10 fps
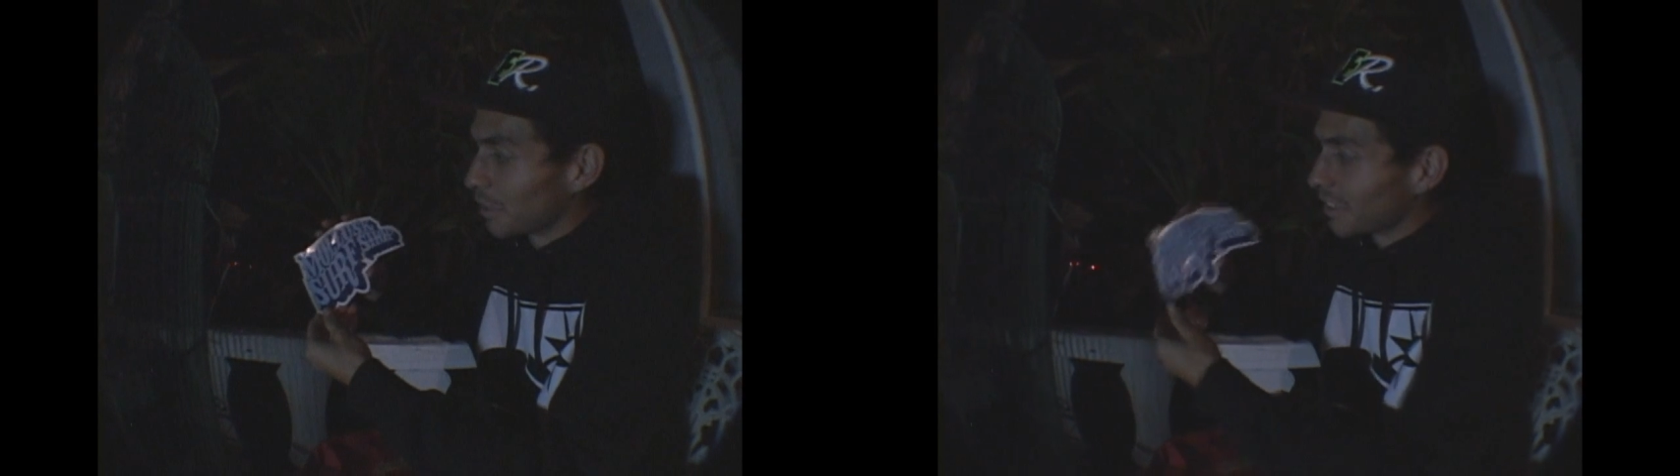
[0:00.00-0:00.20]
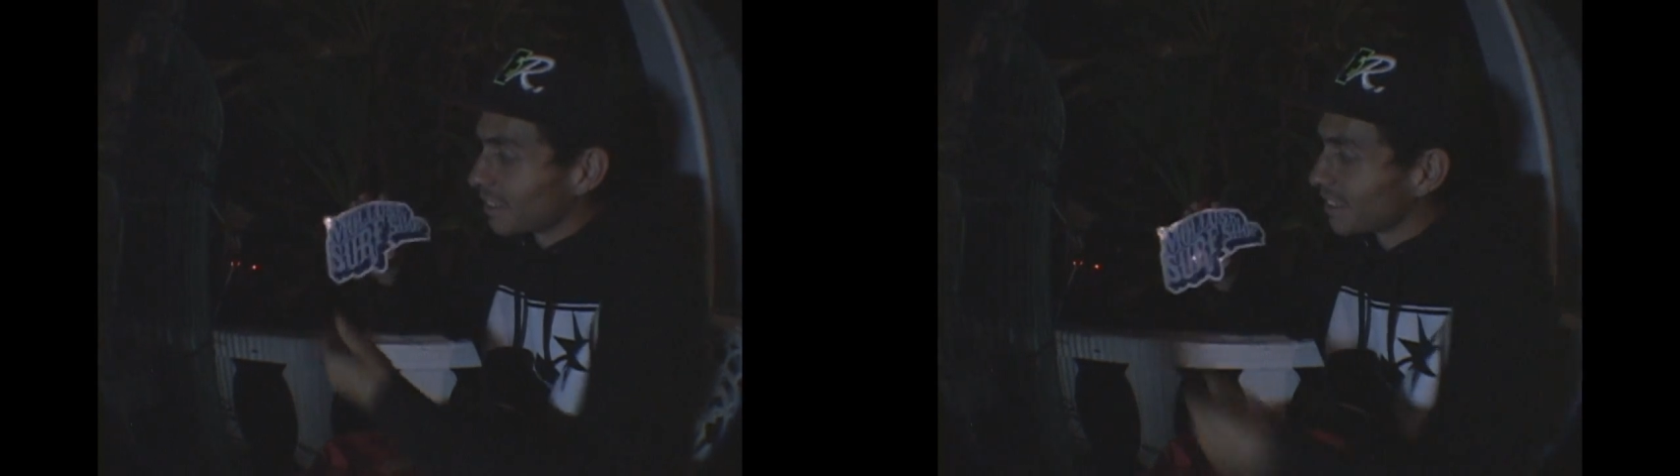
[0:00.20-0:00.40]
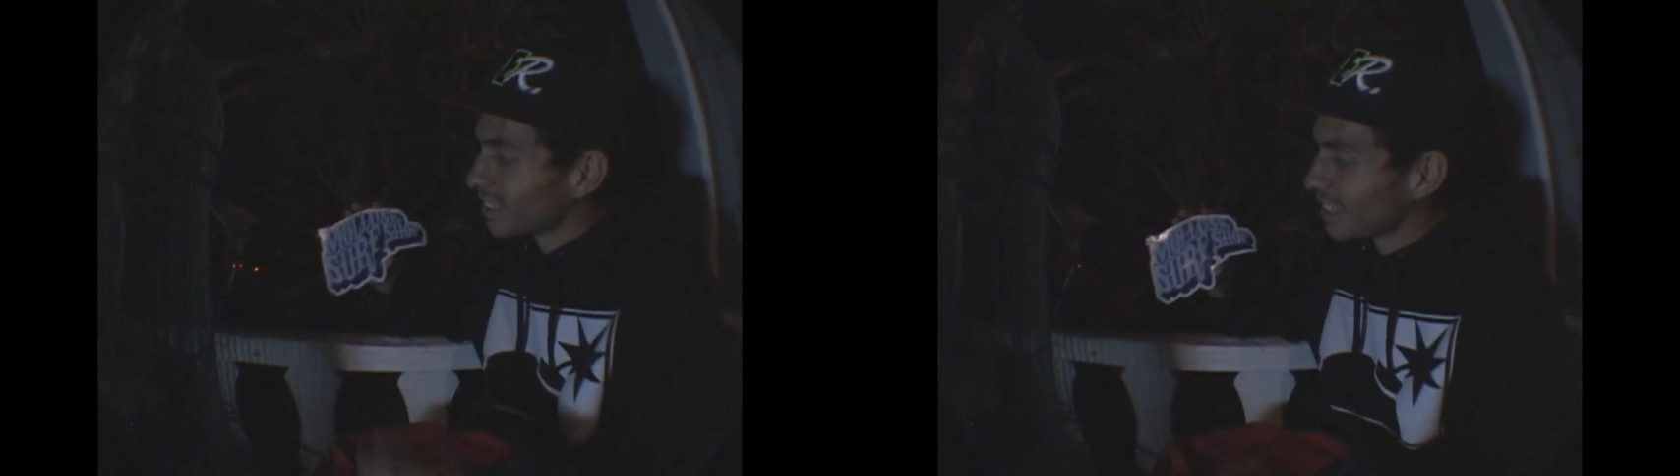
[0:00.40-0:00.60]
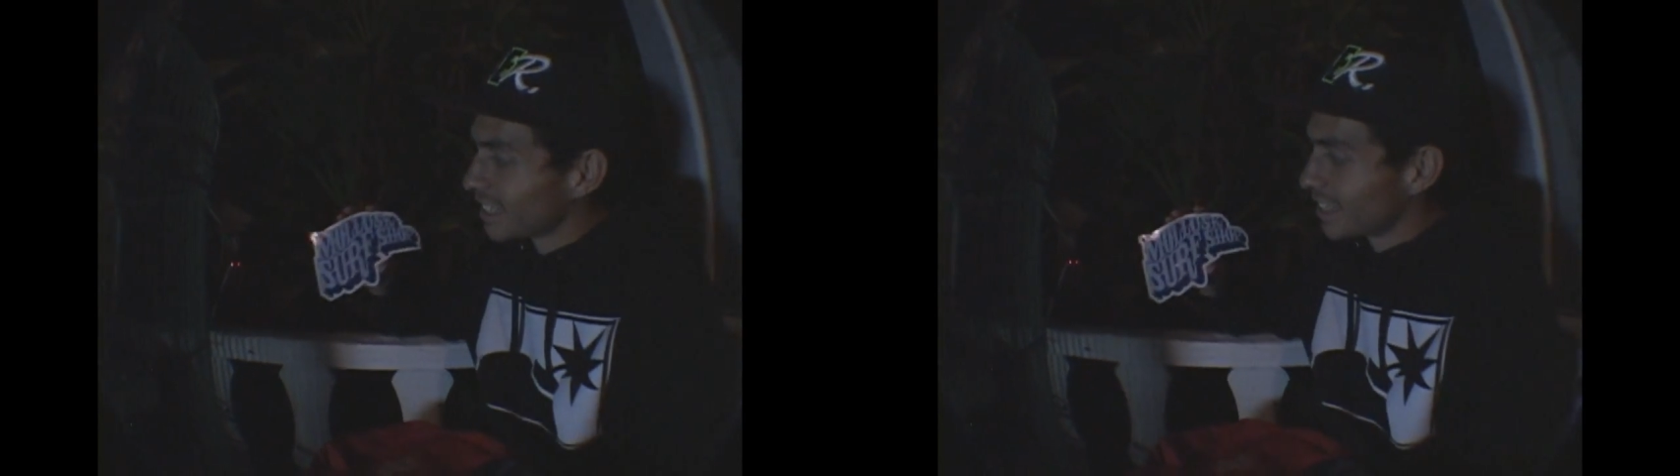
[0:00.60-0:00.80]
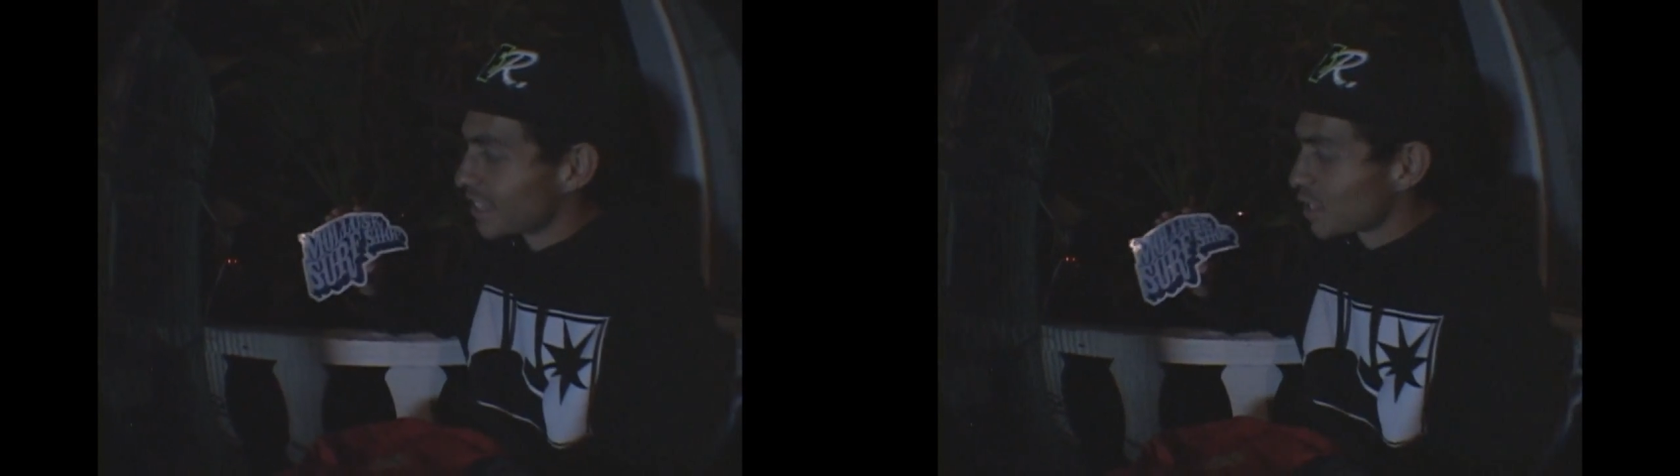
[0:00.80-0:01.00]
but
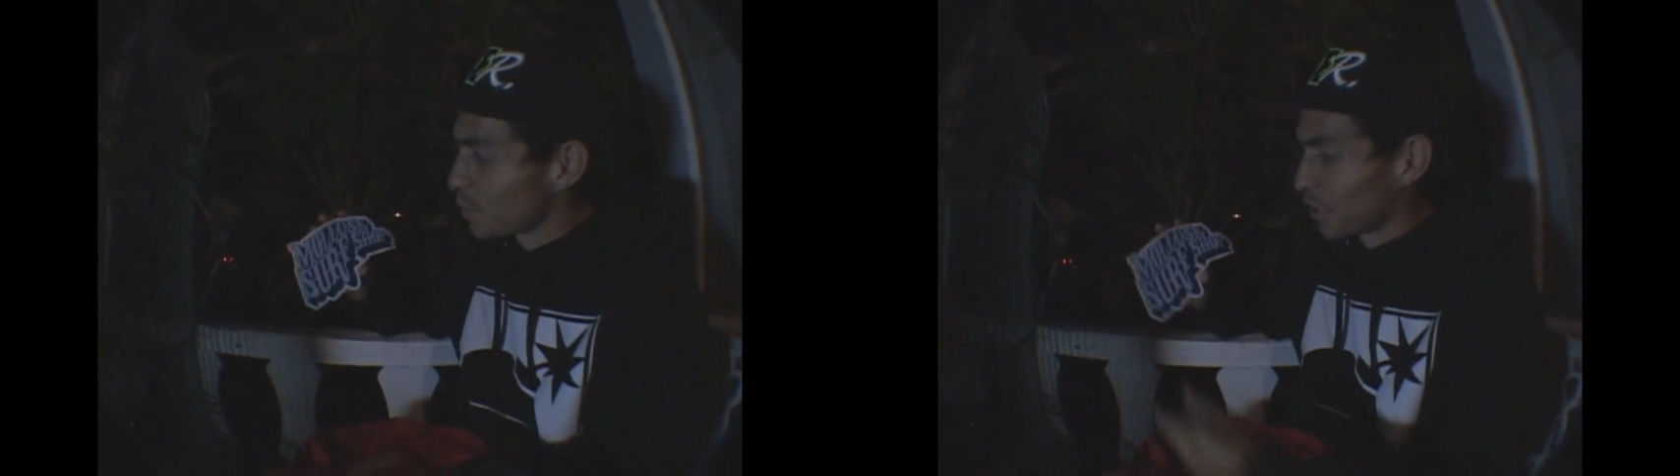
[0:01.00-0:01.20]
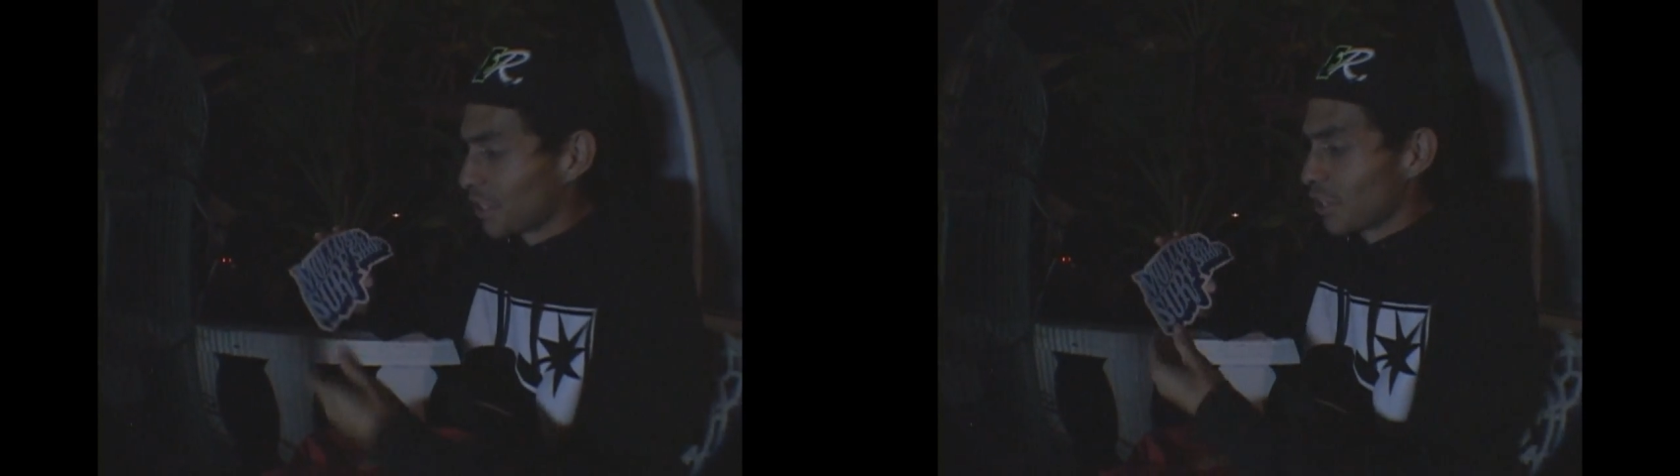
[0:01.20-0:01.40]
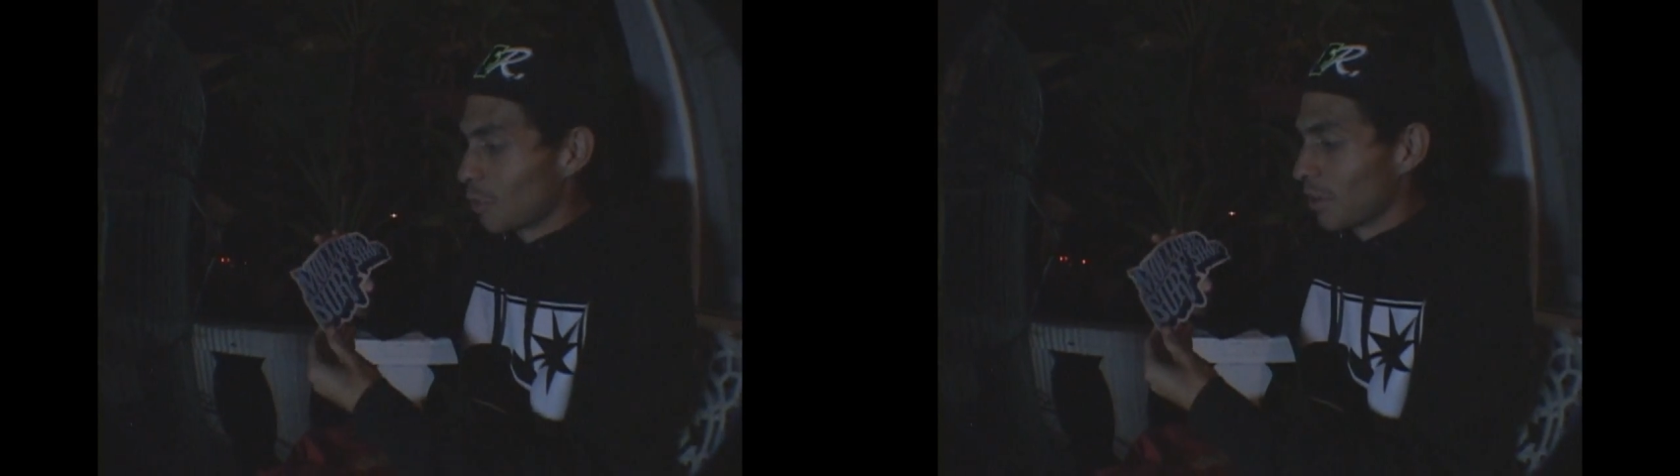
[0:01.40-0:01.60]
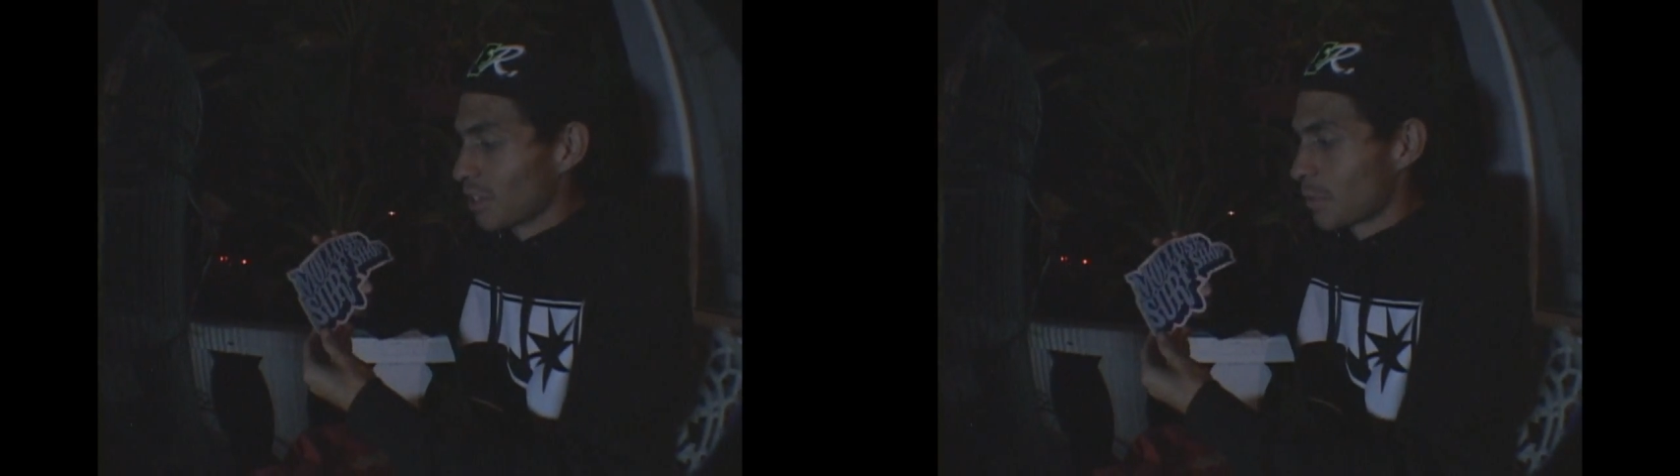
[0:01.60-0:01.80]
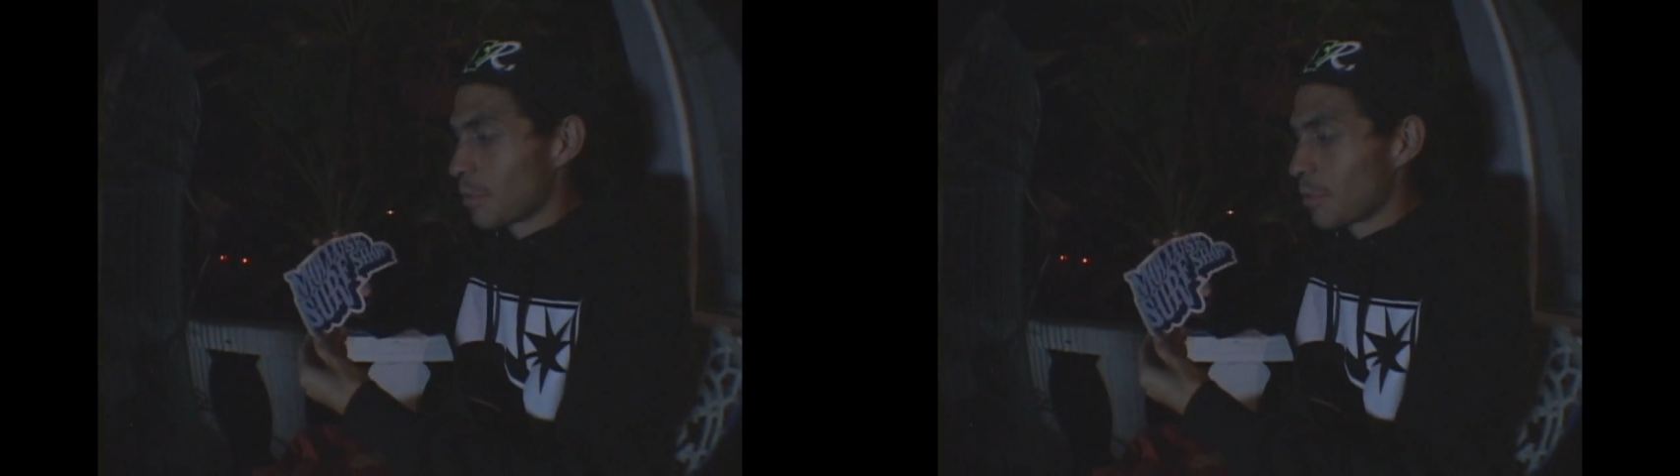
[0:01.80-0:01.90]
this is pretty dope also.